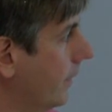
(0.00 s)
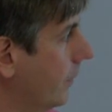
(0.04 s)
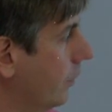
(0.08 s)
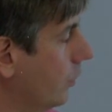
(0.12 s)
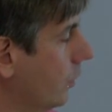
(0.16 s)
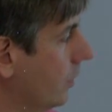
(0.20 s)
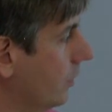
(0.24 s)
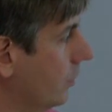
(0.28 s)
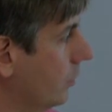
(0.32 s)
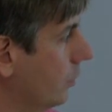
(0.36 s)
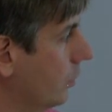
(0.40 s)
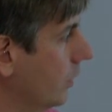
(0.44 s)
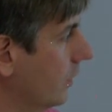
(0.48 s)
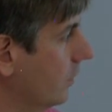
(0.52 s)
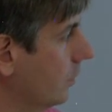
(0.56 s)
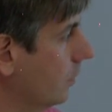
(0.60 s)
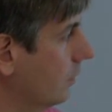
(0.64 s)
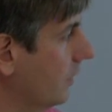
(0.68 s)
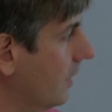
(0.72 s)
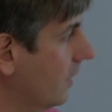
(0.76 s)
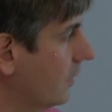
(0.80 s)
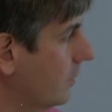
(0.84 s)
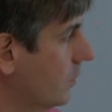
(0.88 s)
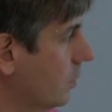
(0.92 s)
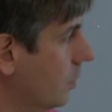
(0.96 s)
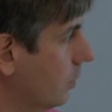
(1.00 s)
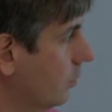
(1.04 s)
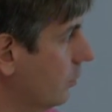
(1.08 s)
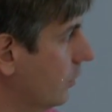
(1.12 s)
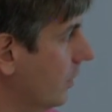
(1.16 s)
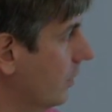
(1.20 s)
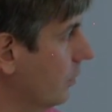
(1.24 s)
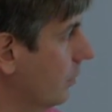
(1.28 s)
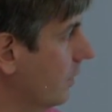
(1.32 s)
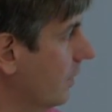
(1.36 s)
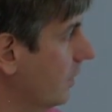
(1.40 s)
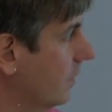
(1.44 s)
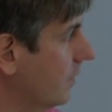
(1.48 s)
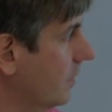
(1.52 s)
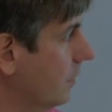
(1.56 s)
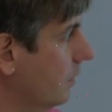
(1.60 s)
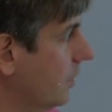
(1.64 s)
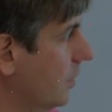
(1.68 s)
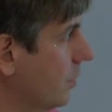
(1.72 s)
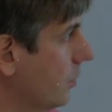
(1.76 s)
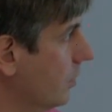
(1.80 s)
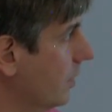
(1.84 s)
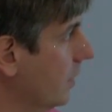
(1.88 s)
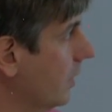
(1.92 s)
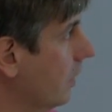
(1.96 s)
We're doing some nice job together with
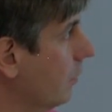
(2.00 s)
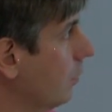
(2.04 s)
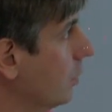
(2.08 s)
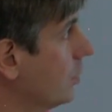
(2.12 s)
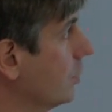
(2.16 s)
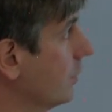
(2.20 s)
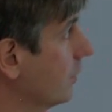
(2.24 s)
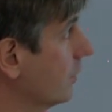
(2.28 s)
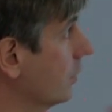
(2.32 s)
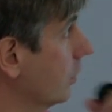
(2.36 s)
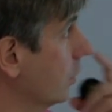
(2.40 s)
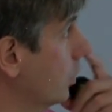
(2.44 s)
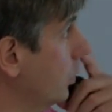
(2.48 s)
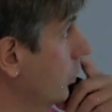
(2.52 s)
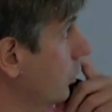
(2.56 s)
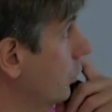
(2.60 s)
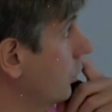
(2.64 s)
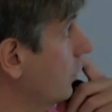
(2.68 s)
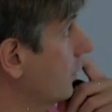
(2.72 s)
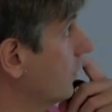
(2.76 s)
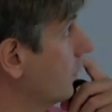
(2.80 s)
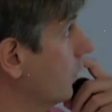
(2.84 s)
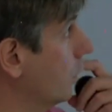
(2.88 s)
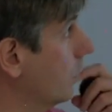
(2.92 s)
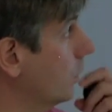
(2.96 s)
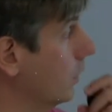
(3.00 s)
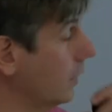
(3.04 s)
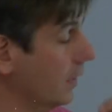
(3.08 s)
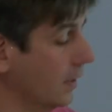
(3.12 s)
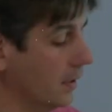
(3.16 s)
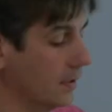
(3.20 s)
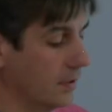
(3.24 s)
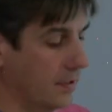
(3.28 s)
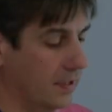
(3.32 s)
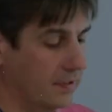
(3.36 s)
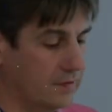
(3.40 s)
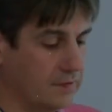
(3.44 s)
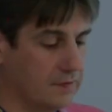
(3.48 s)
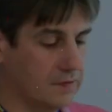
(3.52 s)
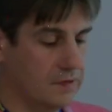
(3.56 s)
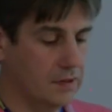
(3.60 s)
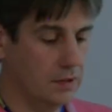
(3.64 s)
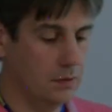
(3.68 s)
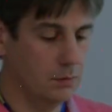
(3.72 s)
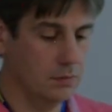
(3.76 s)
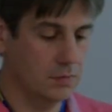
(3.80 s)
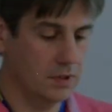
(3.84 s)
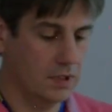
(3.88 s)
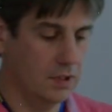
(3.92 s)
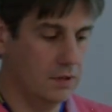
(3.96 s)
altimetry. I will just conclude. So that
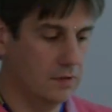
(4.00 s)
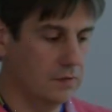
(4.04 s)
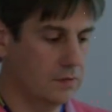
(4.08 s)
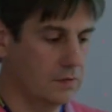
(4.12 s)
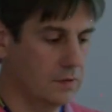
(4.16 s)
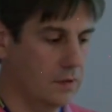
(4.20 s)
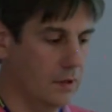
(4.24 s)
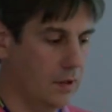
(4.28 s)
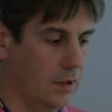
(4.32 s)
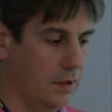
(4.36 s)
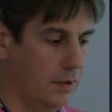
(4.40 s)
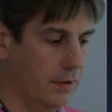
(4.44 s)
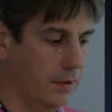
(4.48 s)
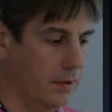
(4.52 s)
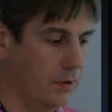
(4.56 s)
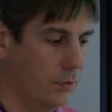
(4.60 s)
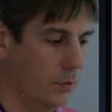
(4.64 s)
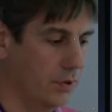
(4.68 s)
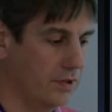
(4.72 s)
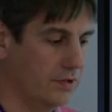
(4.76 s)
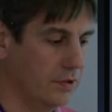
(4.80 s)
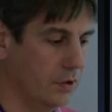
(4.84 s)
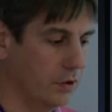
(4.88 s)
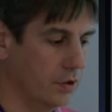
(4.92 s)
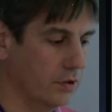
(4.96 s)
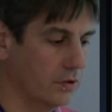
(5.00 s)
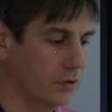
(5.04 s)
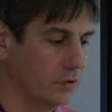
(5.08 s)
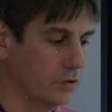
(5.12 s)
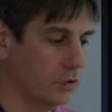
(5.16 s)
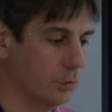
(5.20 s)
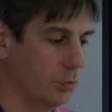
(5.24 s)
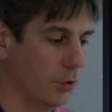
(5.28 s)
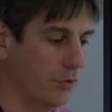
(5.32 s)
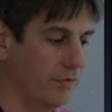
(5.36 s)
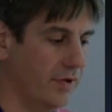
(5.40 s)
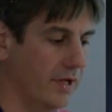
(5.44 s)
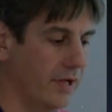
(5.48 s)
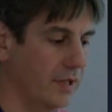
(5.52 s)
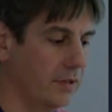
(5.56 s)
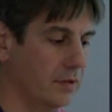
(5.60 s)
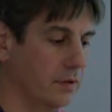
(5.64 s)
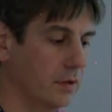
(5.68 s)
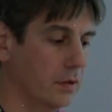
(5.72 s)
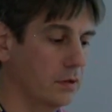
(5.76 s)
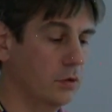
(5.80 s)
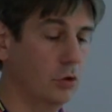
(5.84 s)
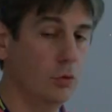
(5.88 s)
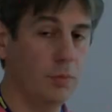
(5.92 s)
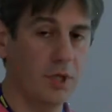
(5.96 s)
SKIM is retargeted to
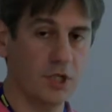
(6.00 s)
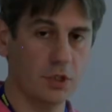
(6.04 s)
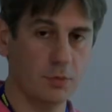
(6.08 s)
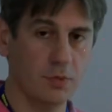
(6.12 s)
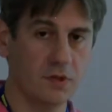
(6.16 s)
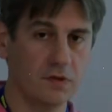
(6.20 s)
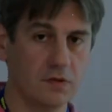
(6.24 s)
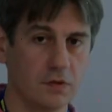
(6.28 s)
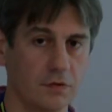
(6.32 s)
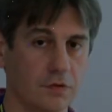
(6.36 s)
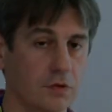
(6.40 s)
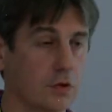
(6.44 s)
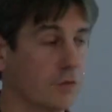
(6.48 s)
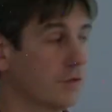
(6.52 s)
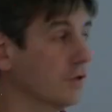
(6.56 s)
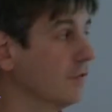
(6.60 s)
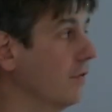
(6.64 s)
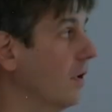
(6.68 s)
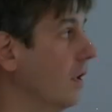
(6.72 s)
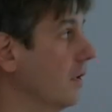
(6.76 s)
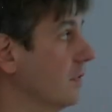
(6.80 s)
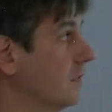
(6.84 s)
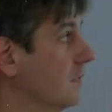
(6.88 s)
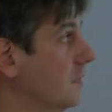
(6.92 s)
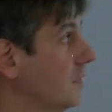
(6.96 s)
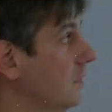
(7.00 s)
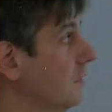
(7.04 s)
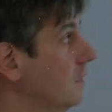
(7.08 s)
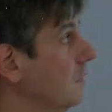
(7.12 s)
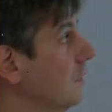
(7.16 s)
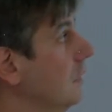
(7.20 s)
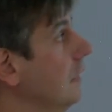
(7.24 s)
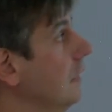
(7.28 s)
provide new measurements of surface velocities,